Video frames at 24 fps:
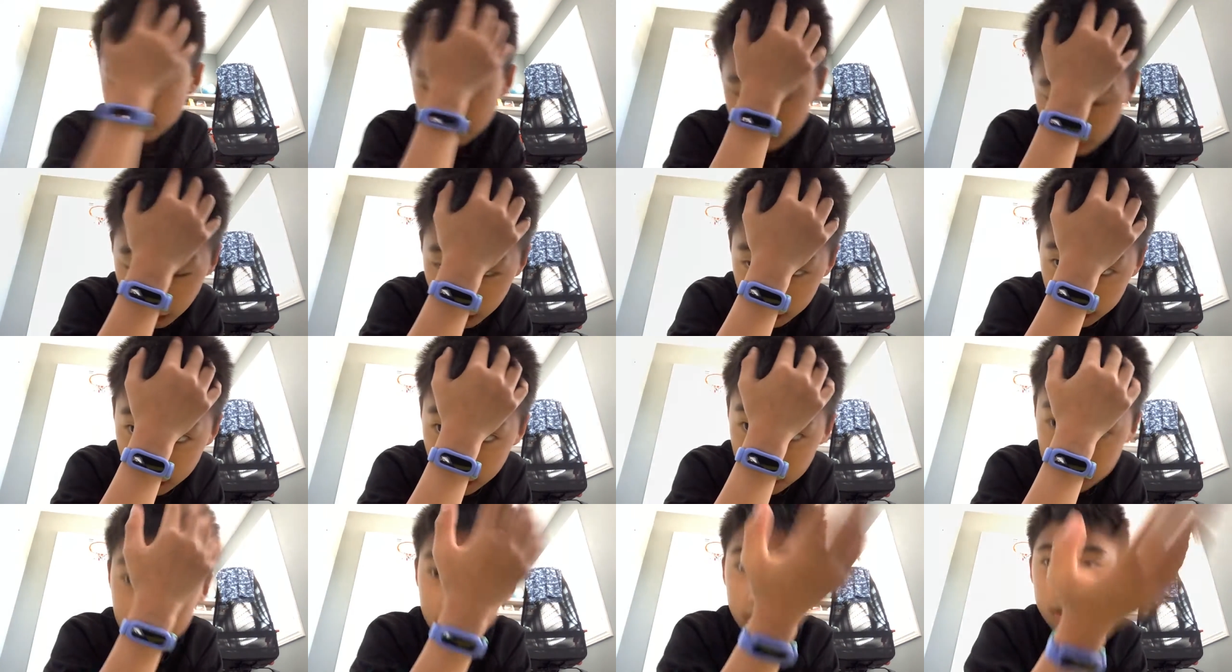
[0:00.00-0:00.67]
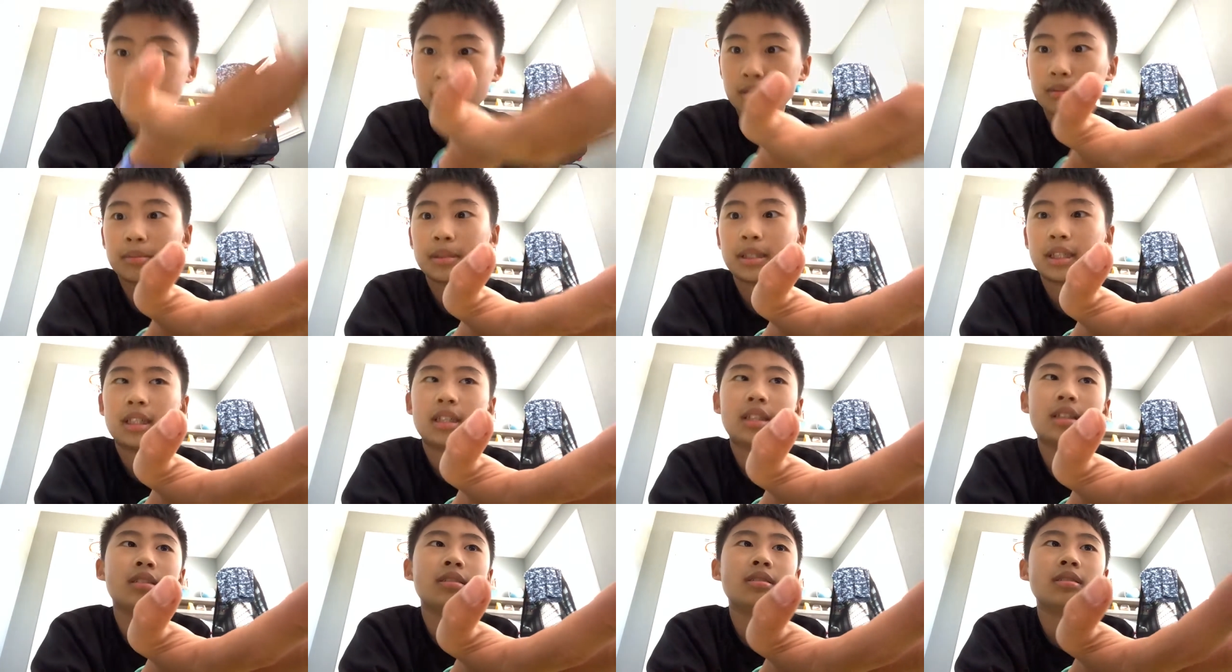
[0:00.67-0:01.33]
I can't zoom
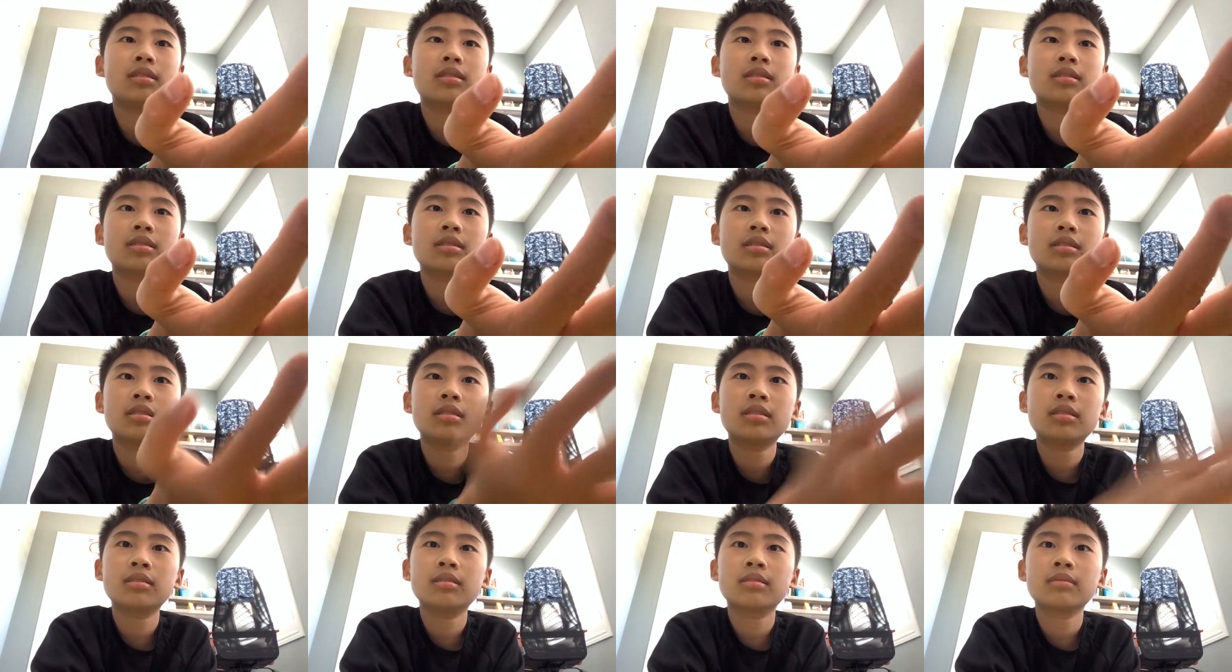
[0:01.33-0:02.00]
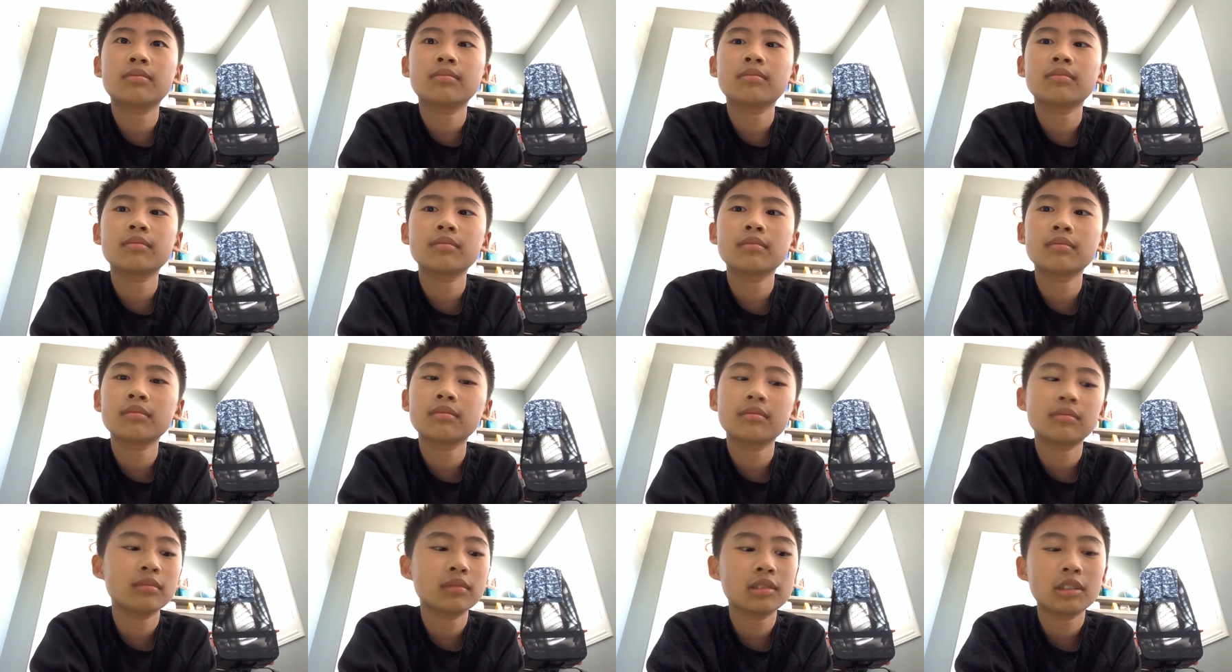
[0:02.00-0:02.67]
in.
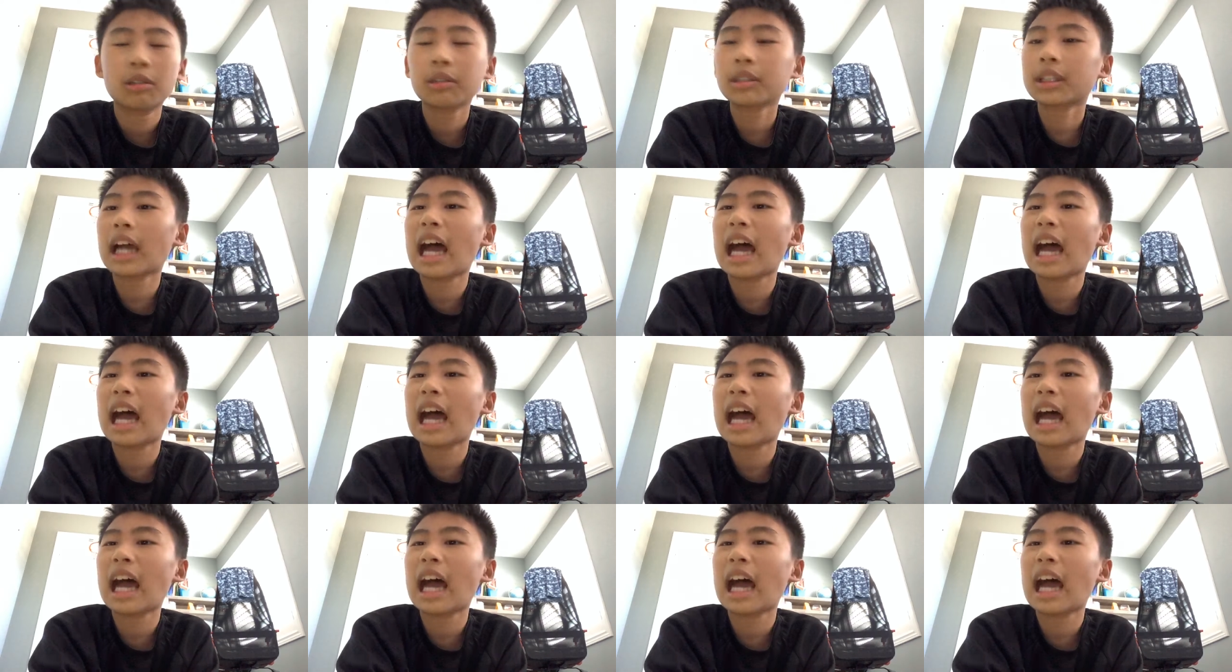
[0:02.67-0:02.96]
What the